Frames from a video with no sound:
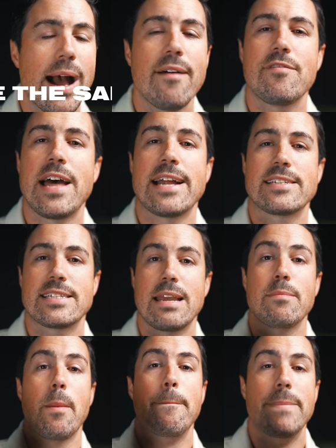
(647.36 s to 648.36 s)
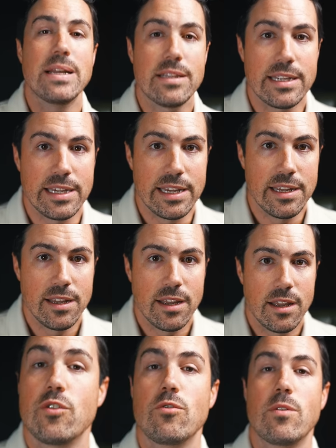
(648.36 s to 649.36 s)
have that same ability
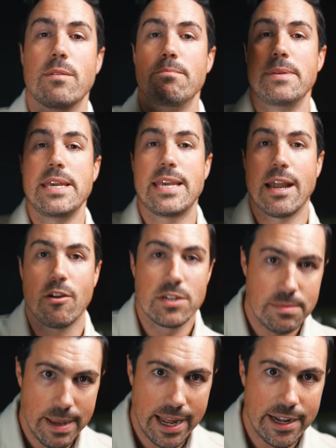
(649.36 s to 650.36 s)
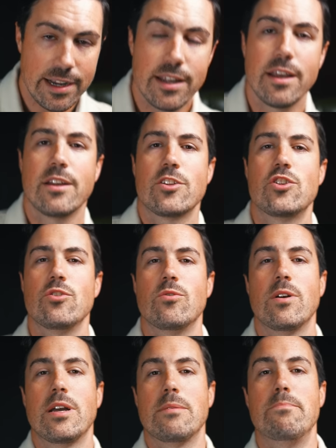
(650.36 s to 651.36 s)
to be charismatic, to
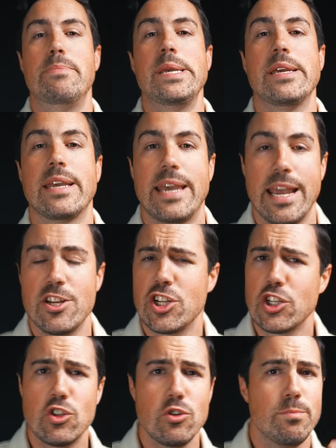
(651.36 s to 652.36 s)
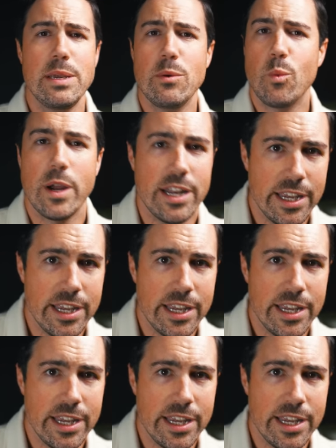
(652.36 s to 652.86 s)
be engaging, to be witty.